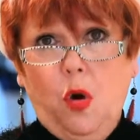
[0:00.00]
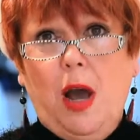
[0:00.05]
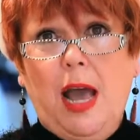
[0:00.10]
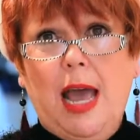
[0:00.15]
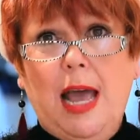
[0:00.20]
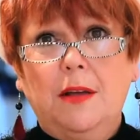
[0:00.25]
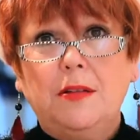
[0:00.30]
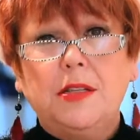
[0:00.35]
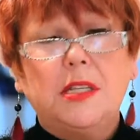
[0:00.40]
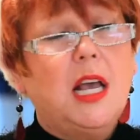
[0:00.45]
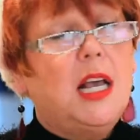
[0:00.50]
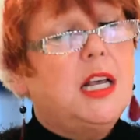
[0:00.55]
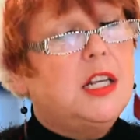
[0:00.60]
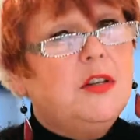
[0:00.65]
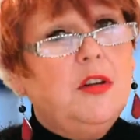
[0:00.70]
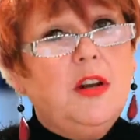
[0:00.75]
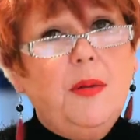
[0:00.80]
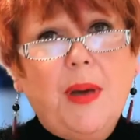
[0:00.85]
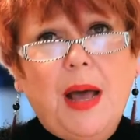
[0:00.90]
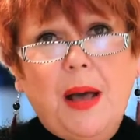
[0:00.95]
house. It's
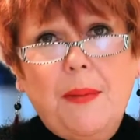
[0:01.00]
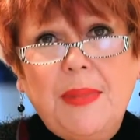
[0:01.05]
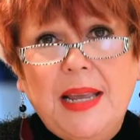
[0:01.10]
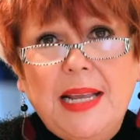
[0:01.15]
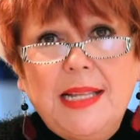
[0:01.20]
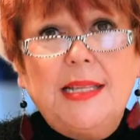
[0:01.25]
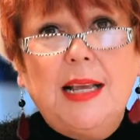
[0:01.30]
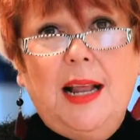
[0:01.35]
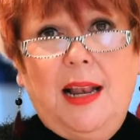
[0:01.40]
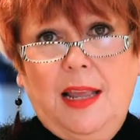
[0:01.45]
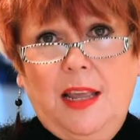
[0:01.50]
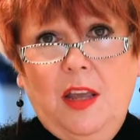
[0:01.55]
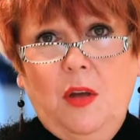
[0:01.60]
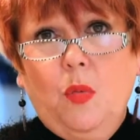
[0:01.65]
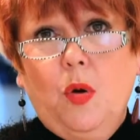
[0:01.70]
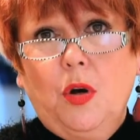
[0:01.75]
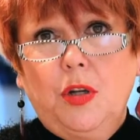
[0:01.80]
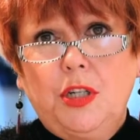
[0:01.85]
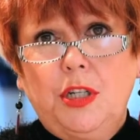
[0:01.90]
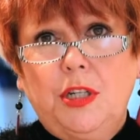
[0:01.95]
not about me telling you
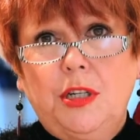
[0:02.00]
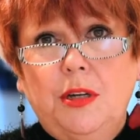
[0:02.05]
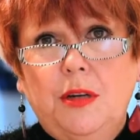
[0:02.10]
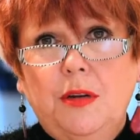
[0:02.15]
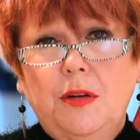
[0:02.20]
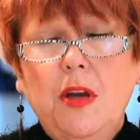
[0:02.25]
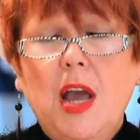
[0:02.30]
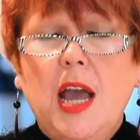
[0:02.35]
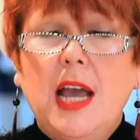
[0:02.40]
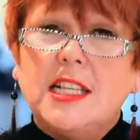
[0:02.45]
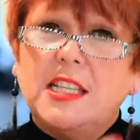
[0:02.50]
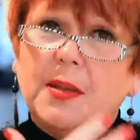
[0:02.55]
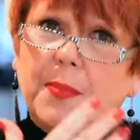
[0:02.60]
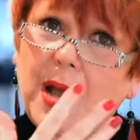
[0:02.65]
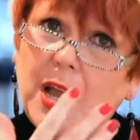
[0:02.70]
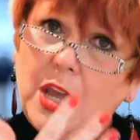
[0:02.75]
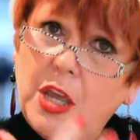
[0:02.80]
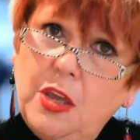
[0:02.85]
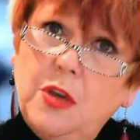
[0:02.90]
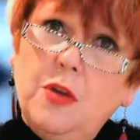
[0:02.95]
what to do, it's
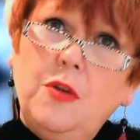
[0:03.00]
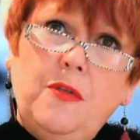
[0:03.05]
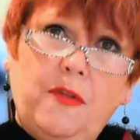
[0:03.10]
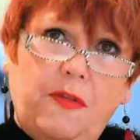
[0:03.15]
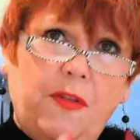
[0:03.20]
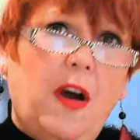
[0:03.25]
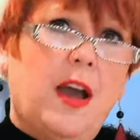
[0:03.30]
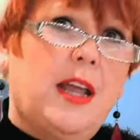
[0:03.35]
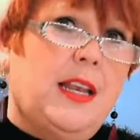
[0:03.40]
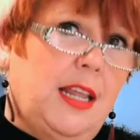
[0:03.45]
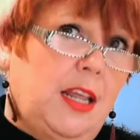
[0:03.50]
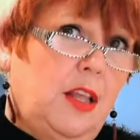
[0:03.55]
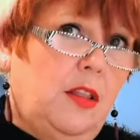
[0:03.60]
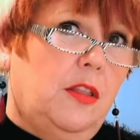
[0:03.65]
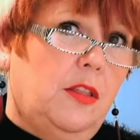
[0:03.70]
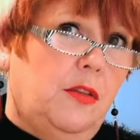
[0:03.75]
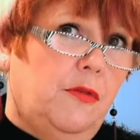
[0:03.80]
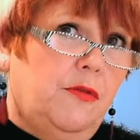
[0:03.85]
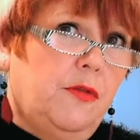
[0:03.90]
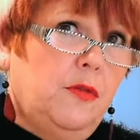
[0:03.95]
about you
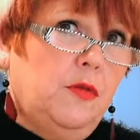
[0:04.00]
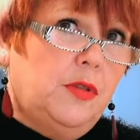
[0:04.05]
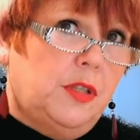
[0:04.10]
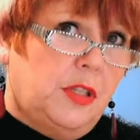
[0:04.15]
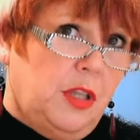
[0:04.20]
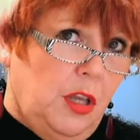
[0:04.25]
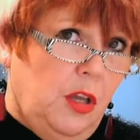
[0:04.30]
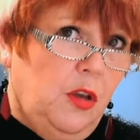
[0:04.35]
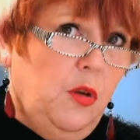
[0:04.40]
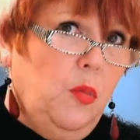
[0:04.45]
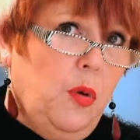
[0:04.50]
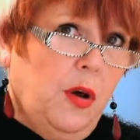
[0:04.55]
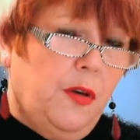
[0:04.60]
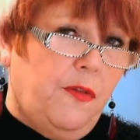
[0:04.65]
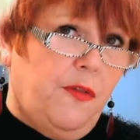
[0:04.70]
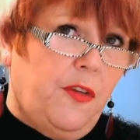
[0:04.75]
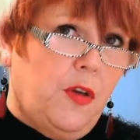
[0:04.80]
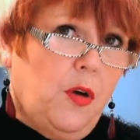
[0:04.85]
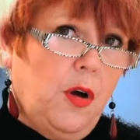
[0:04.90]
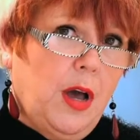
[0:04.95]
finding the rules that you want
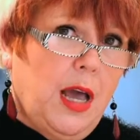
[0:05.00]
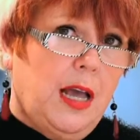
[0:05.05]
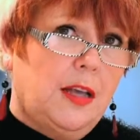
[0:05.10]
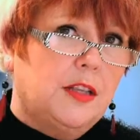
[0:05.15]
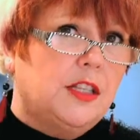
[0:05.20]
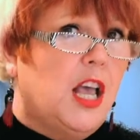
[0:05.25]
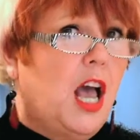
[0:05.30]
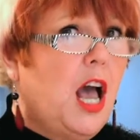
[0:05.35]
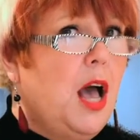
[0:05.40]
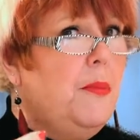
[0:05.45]
for your house,